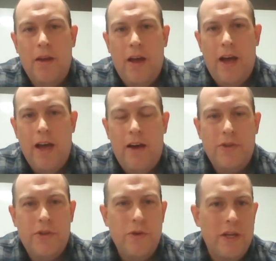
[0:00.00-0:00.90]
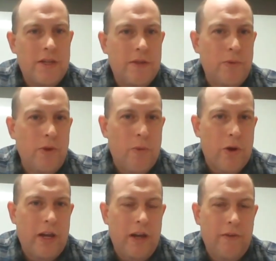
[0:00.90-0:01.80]
I have students
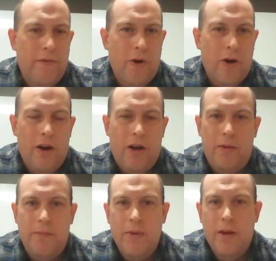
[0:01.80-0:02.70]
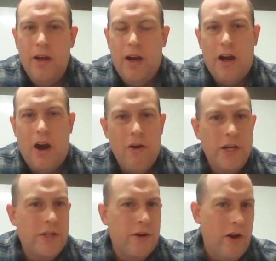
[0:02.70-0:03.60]
working for a car
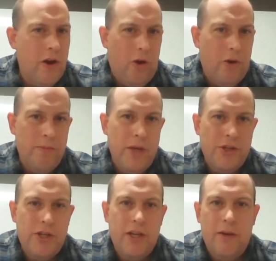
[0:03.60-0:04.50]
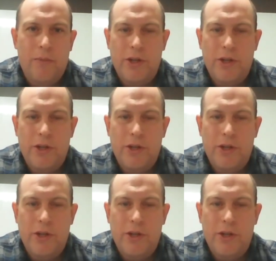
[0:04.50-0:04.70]
interior out in Michigan,